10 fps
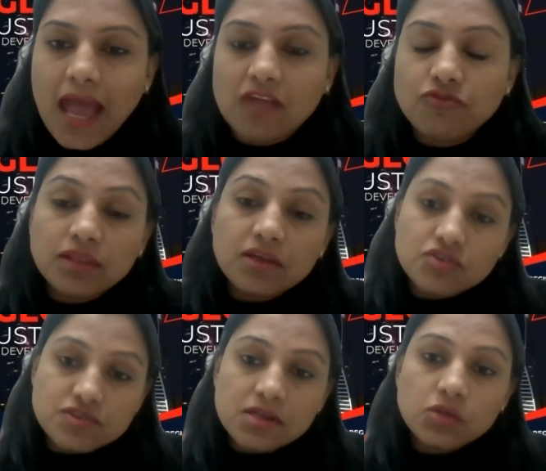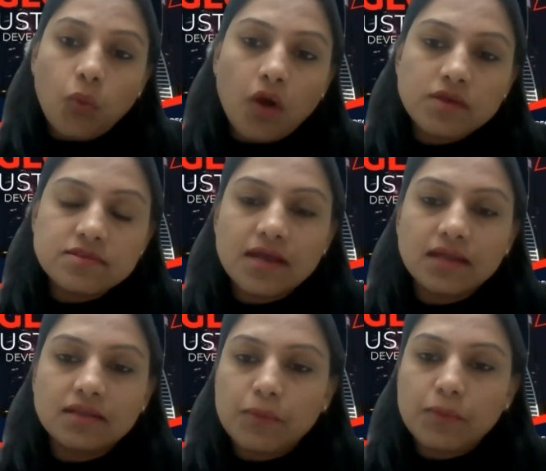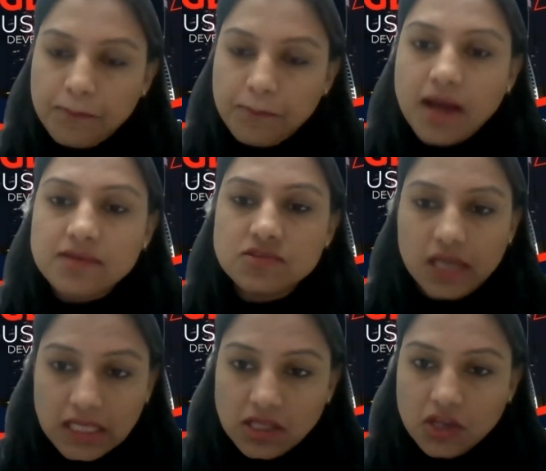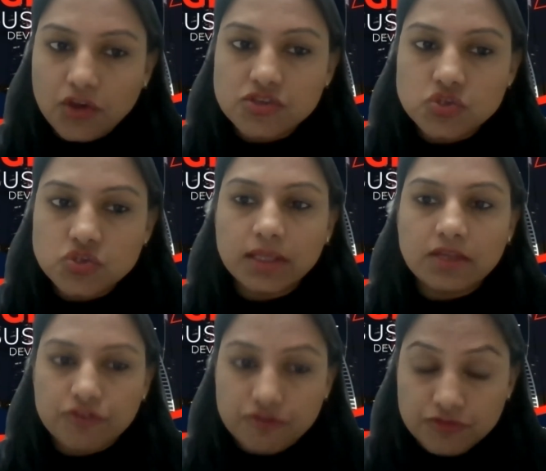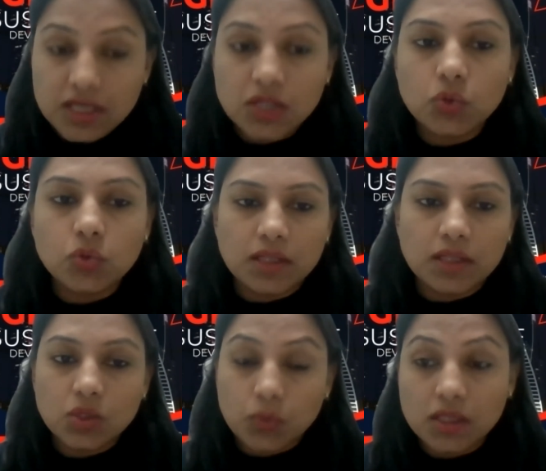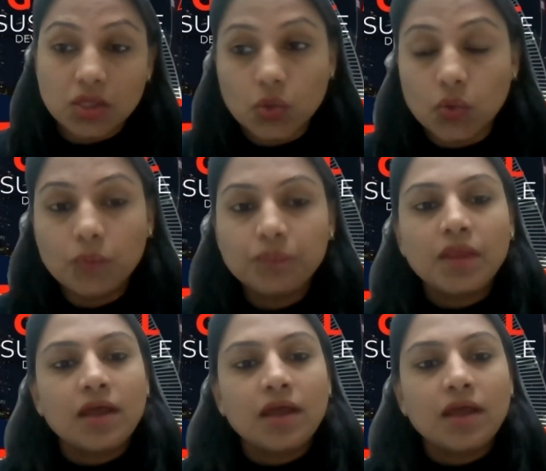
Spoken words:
and with the result was that in past 8 years, 2015 to 2022,